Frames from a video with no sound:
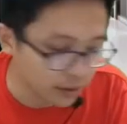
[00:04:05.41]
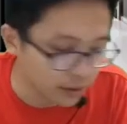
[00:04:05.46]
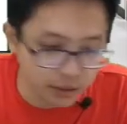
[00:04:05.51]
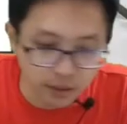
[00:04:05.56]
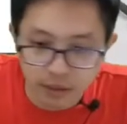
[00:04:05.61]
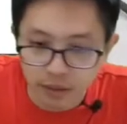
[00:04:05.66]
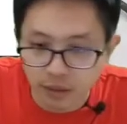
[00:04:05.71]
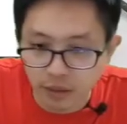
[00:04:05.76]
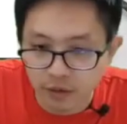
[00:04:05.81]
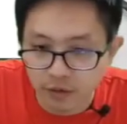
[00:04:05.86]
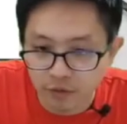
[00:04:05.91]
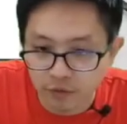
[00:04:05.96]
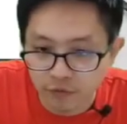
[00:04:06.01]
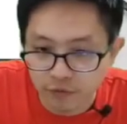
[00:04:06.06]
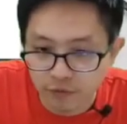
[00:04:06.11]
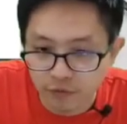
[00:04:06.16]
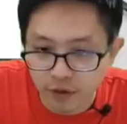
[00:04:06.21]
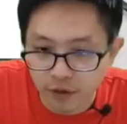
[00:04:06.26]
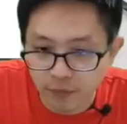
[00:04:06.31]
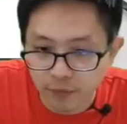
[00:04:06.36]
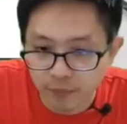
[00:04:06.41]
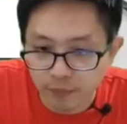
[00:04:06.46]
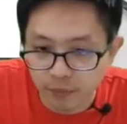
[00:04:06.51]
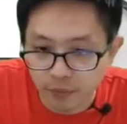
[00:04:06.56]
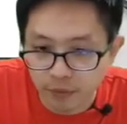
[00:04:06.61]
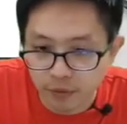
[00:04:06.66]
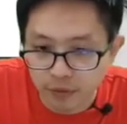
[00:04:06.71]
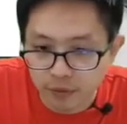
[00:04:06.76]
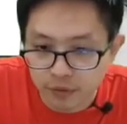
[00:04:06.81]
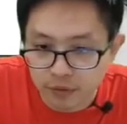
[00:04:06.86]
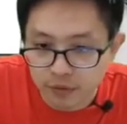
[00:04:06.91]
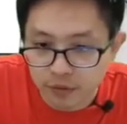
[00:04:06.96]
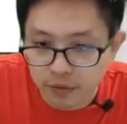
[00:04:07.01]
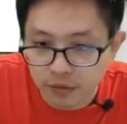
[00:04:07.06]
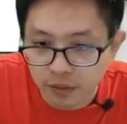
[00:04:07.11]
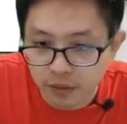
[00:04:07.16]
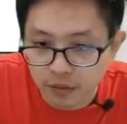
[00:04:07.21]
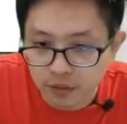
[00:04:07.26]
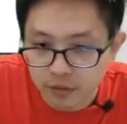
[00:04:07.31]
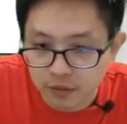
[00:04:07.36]
Uh, 5.6
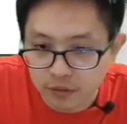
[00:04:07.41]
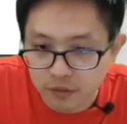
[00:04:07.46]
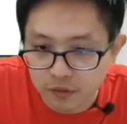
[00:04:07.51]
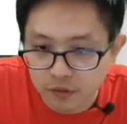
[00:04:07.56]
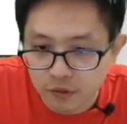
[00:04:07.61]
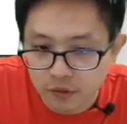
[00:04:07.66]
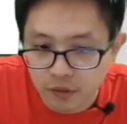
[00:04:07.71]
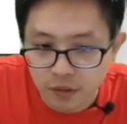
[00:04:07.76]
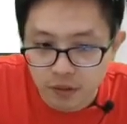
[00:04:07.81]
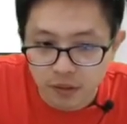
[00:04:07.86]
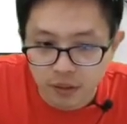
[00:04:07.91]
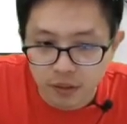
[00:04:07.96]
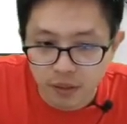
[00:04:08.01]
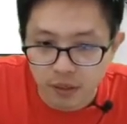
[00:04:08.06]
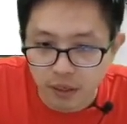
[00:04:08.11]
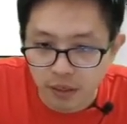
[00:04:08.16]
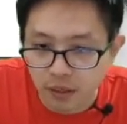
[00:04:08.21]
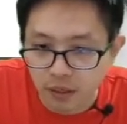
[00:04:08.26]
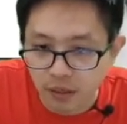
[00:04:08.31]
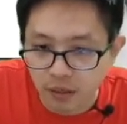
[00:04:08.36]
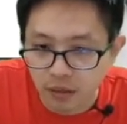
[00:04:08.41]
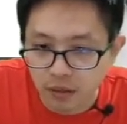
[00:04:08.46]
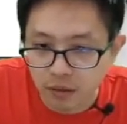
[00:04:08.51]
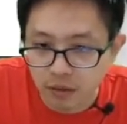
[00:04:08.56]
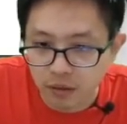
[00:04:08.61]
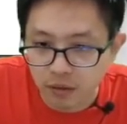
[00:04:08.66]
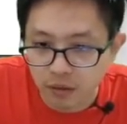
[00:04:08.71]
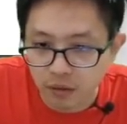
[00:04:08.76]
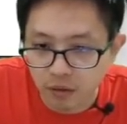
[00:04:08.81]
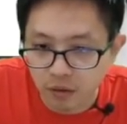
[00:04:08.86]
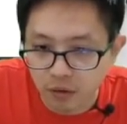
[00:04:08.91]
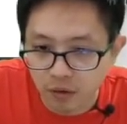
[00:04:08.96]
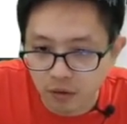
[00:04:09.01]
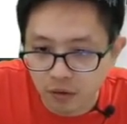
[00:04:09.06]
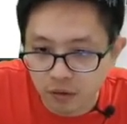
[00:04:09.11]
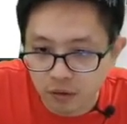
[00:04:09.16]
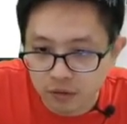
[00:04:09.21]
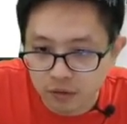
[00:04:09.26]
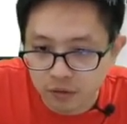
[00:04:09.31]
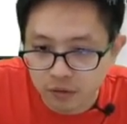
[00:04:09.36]
uh,
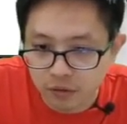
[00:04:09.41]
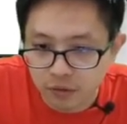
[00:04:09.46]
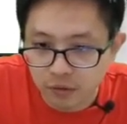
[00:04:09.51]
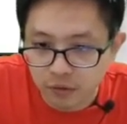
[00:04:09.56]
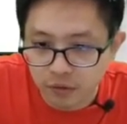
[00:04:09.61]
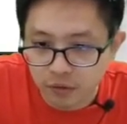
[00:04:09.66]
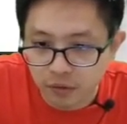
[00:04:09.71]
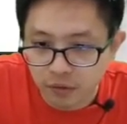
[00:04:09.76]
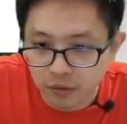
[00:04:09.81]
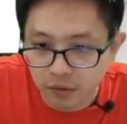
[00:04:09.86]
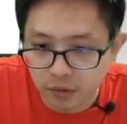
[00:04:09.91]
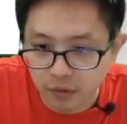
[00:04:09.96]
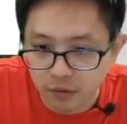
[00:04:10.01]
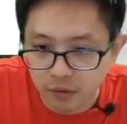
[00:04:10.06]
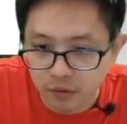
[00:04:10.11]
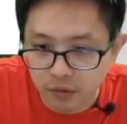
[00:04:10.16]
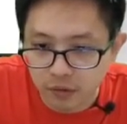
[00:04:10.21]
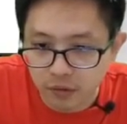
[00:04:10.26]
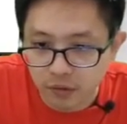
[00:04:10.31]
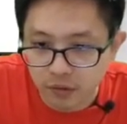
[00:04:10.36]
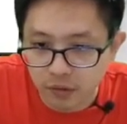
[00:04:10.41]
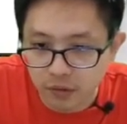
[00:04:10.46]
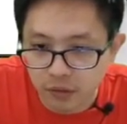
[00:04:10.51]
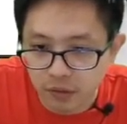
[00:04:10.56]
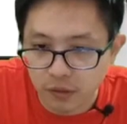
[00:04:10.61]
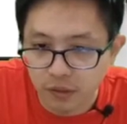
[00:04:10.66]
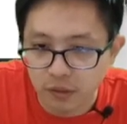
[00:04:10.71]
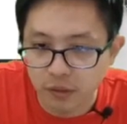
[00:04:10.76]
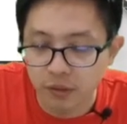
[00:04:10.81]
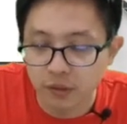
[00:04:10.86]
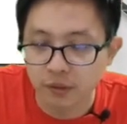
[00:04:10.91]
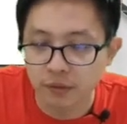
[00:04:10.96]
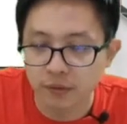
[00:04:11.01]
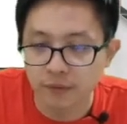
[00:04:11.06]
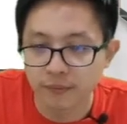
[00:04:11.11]
cos 30.